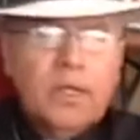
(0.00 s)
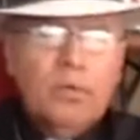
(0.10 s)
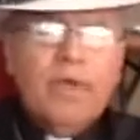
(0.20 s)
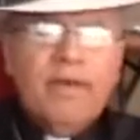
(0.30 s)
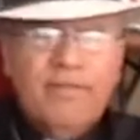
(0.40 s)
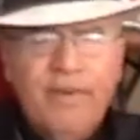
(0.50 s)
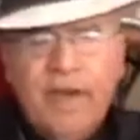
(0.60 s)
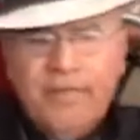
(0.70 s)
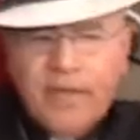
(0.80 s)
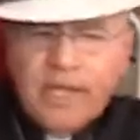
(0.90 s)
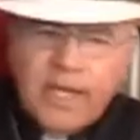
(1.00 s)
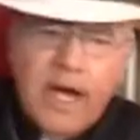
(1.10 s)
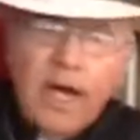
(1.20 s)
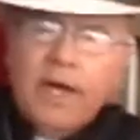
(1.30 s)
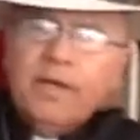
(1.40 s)
We have faith that
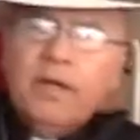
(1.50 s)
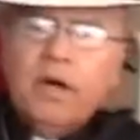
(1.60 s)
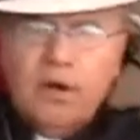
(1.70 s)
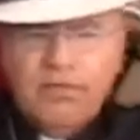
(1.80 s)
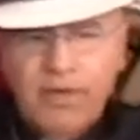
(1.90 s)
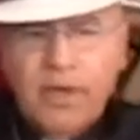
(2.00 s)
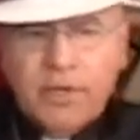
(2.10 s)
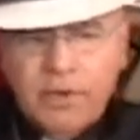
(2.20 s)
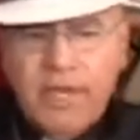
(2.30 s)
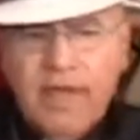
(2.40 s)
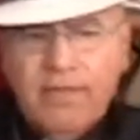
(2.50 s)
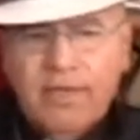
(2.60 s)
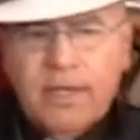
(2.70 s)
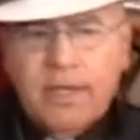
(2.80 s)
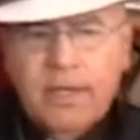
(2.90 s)
God, our Father in
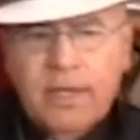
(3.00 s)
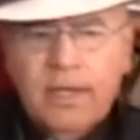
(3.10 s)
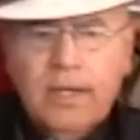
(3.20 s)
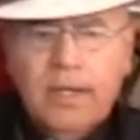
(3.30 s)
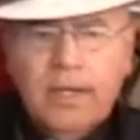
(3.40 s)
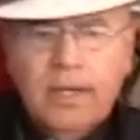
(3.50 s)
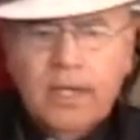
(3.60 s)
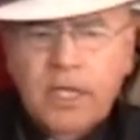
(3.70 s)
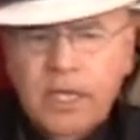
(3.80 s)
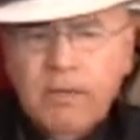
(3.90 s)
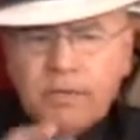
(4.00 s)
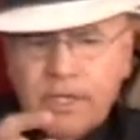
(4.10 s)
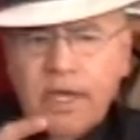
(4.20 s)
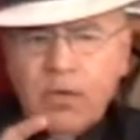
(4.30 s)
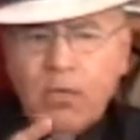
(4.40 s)
heaven,
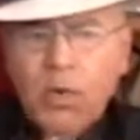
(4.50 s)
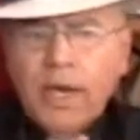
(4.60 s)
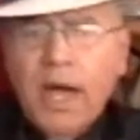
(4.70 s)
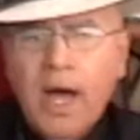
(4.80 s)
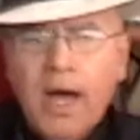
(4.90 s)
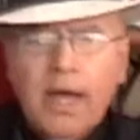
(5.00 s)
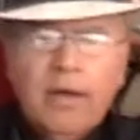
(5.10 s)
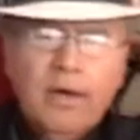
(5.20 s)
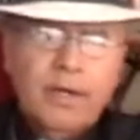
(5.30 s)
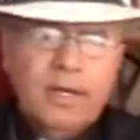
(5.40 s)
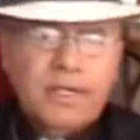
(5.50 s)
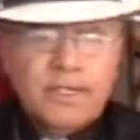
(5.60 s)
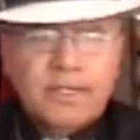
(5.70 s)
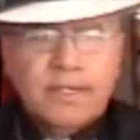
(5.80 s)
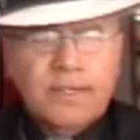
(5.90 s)
keeps that one eye on
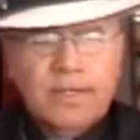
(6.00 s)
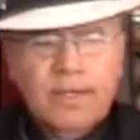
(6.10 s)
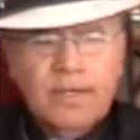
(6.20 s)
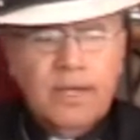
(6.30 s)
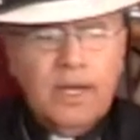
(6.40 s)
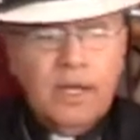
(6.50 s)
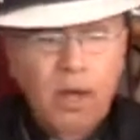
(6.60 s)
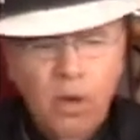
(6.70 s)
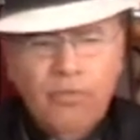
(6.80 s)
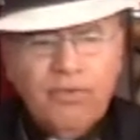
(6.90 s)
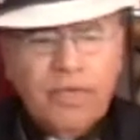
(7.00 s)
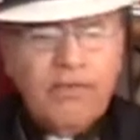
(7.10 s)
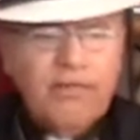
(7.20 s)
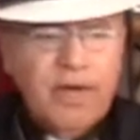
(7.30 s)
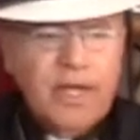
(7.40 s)
us and
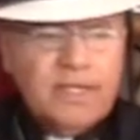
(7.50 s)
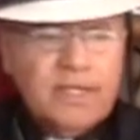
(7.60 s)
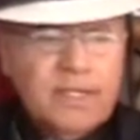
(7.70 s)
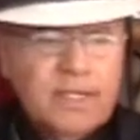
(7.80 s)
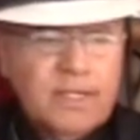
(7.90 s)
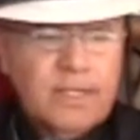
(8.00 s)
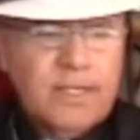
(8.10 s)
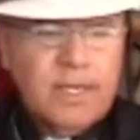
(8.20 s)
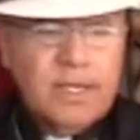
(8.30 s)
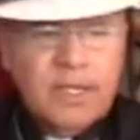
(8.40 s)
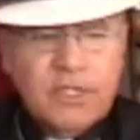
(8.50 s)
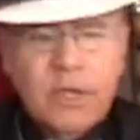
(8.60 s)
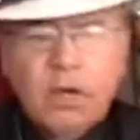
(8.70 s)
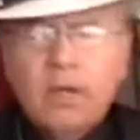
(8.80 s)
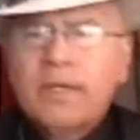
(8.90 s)
hopefully finds it in his
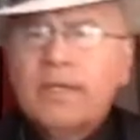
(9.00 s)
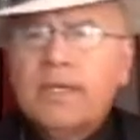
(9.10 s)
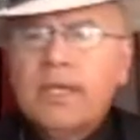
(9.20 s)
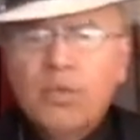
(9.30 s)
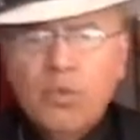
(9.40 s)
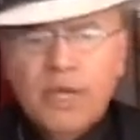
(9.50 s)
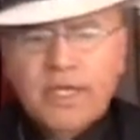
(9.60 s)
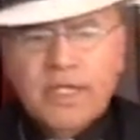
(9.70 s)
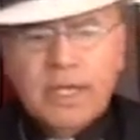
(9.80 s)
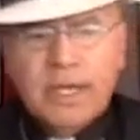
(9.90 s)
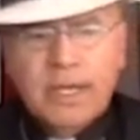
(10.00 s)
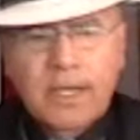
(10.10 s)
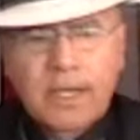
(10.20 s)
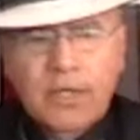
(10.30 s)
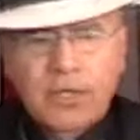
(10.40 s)
heart and reasoning
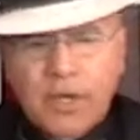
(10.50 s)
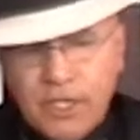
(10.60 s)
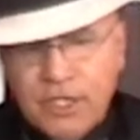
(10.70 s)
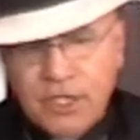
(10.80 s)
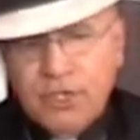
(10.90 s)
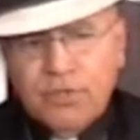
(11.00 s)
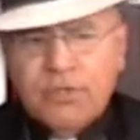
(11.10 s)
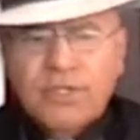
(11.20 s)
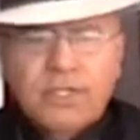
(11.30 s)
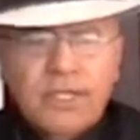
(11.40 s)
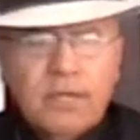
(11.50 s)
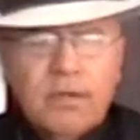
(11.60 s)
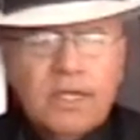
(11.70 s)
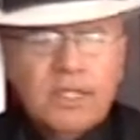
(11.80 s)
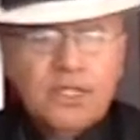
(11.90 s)
to continue to
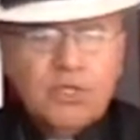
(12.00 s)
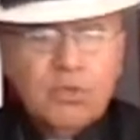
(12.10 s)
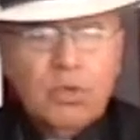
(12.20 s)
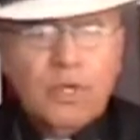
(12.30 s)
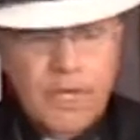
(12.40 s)
steer us toward